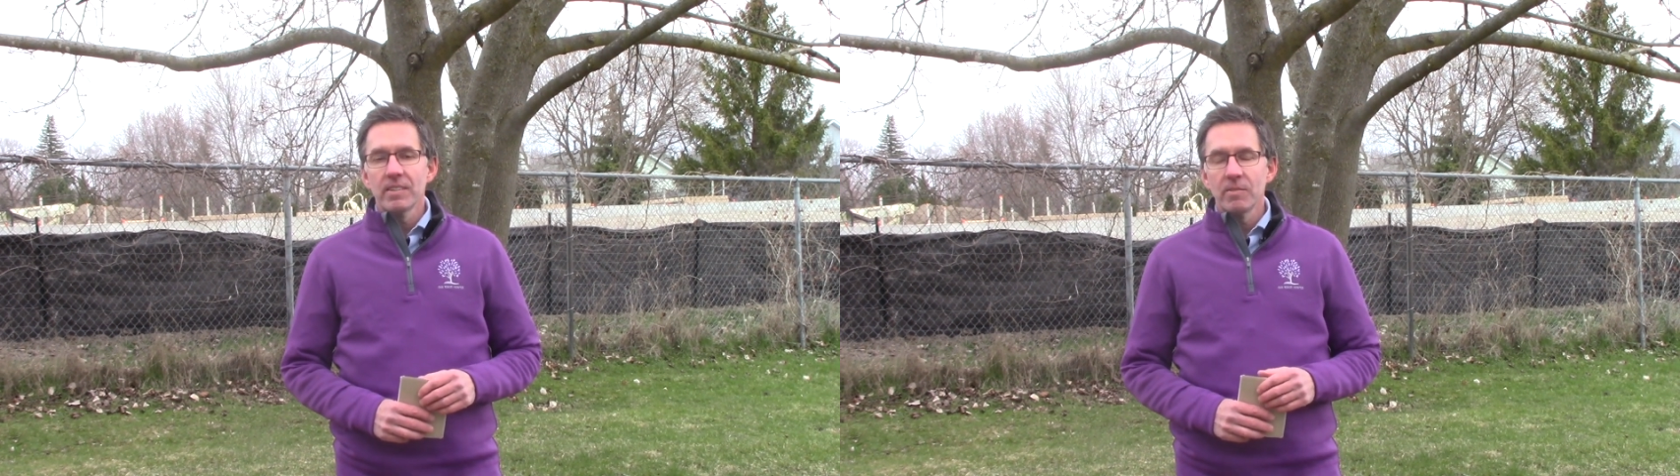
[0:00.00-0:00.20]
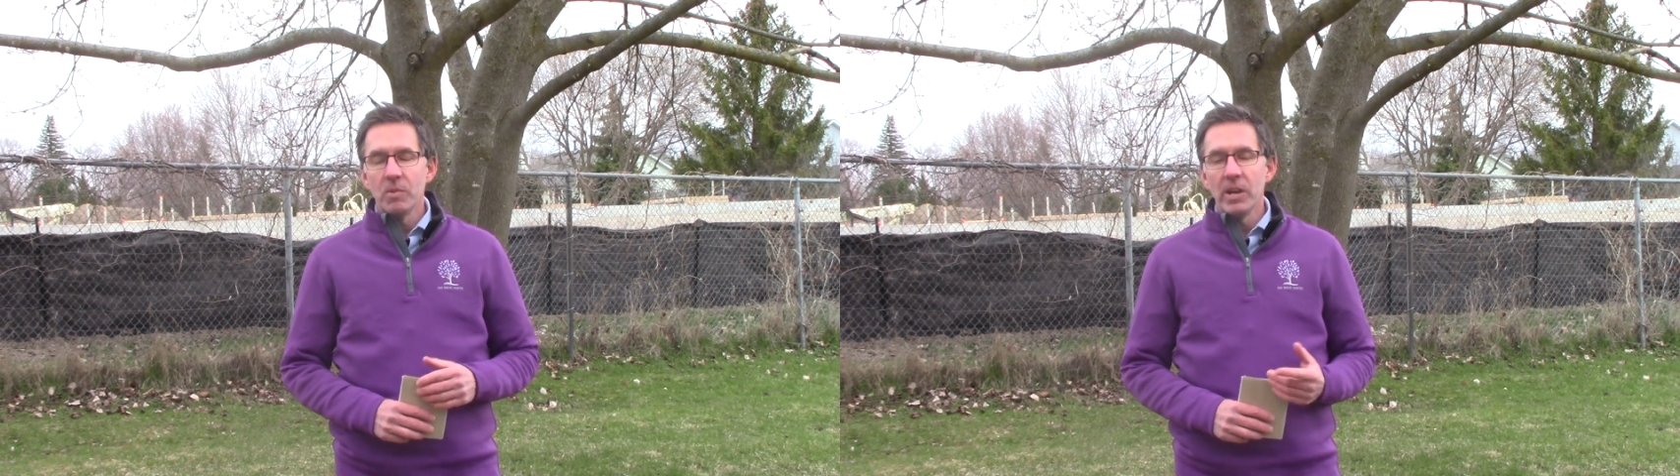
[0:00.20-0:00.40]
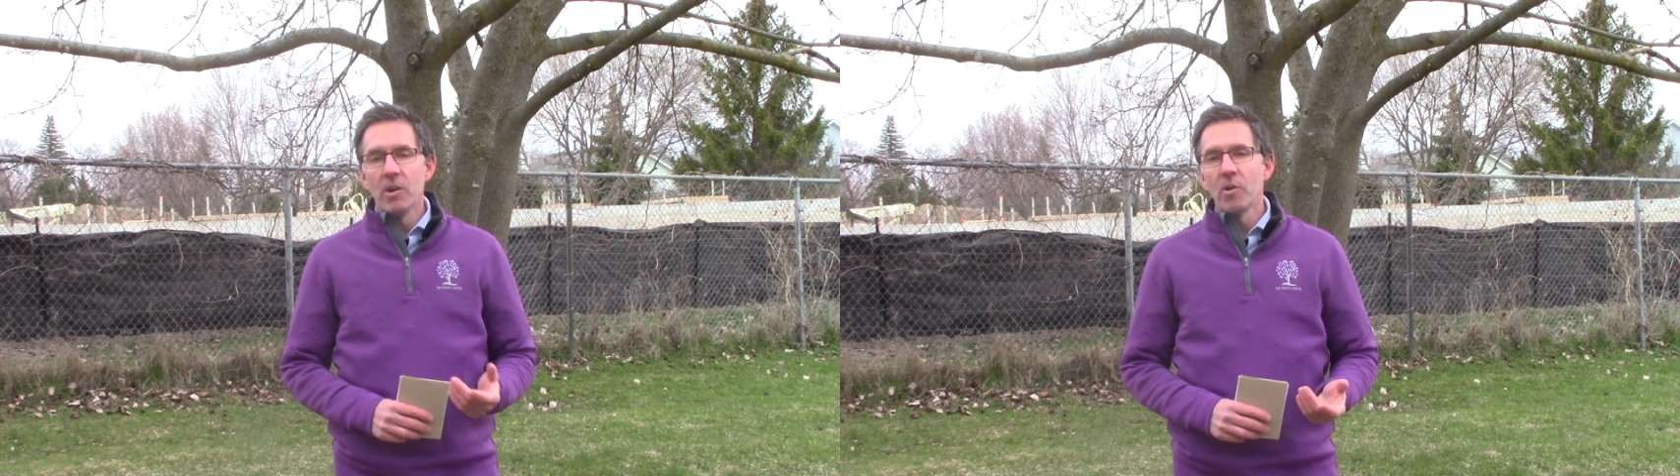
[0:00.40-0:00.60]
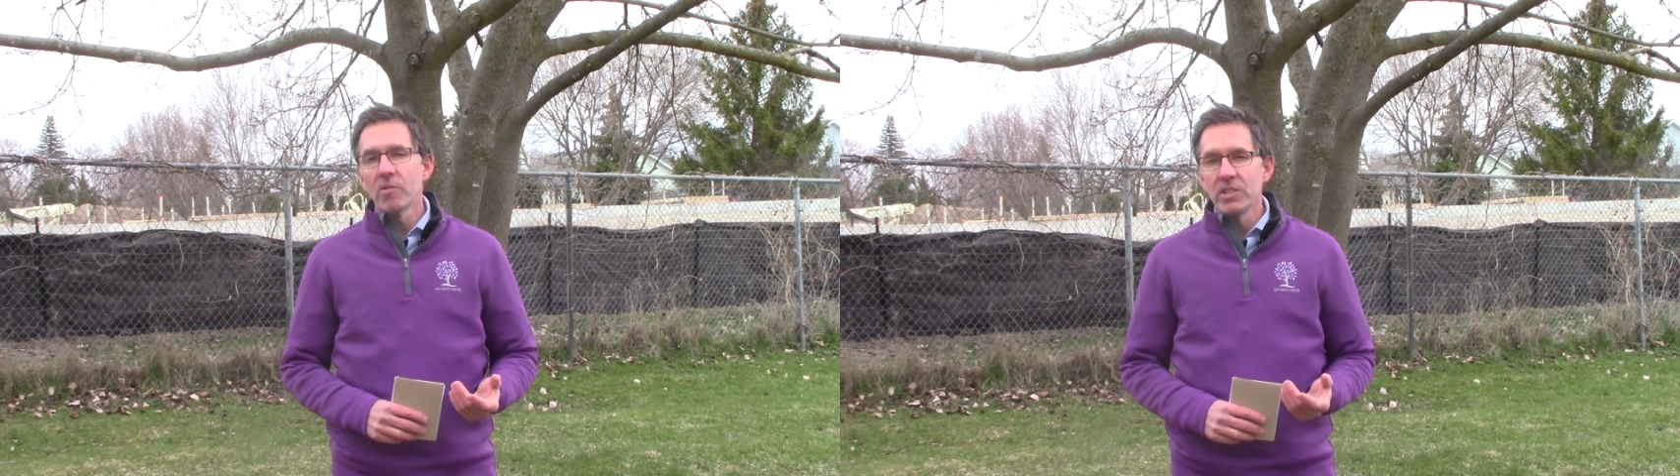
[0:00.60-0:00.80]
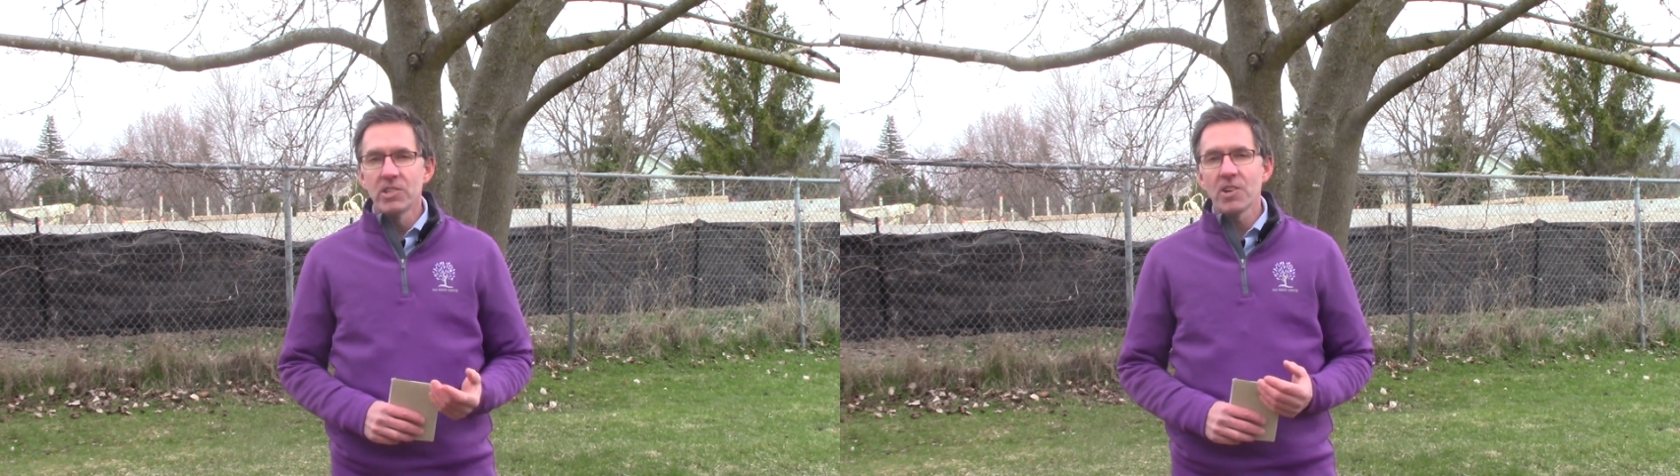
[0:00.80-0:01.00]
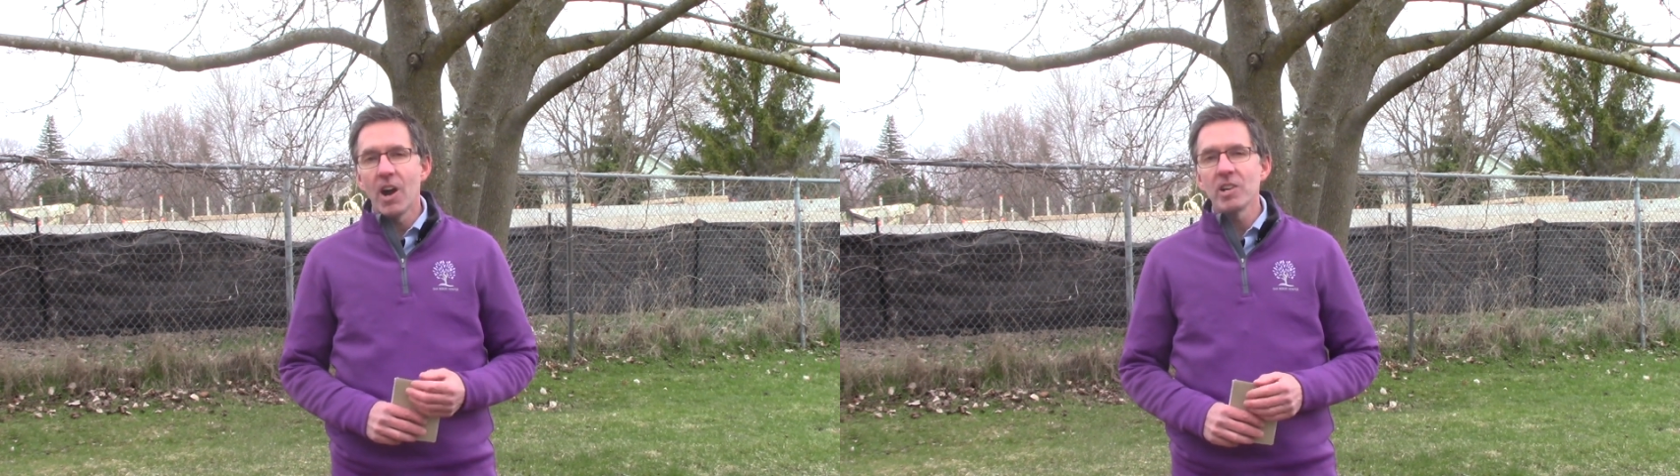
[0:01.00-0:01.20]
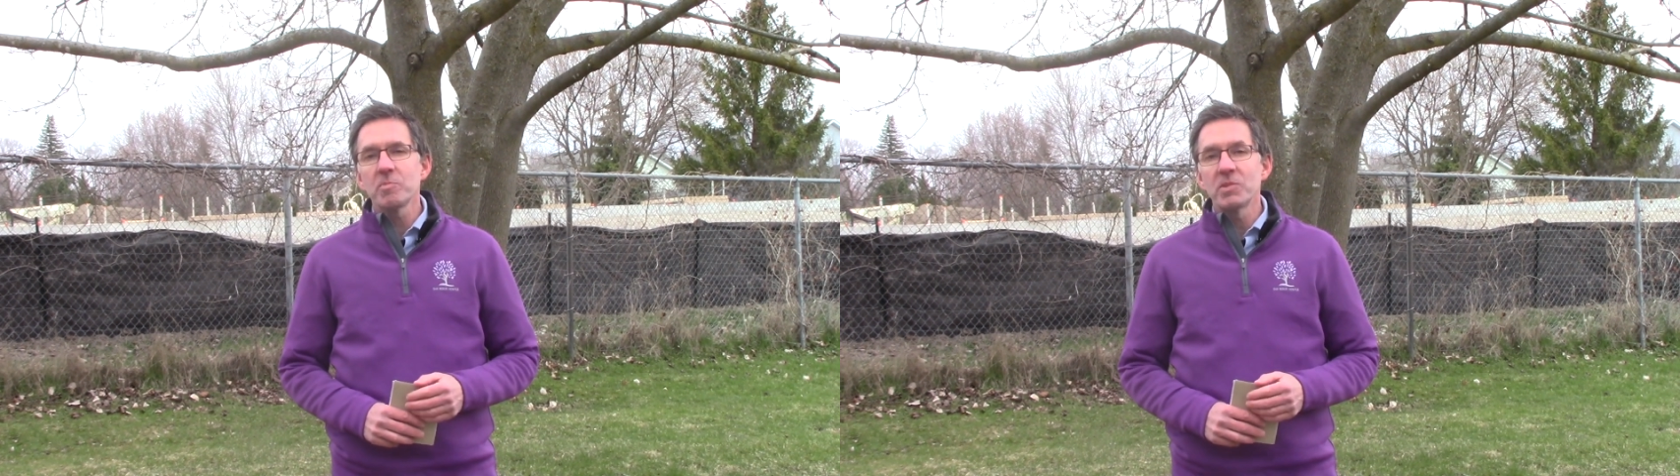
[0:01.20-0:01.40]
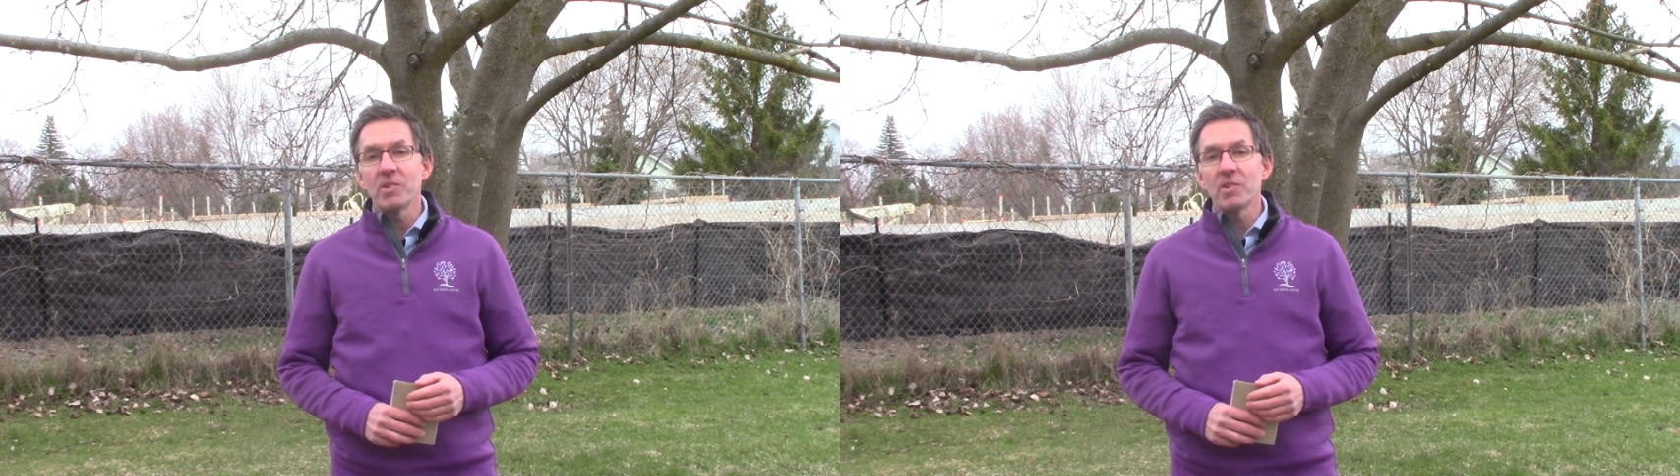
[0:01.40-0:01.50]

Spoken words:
We at Oak Ridges Hospice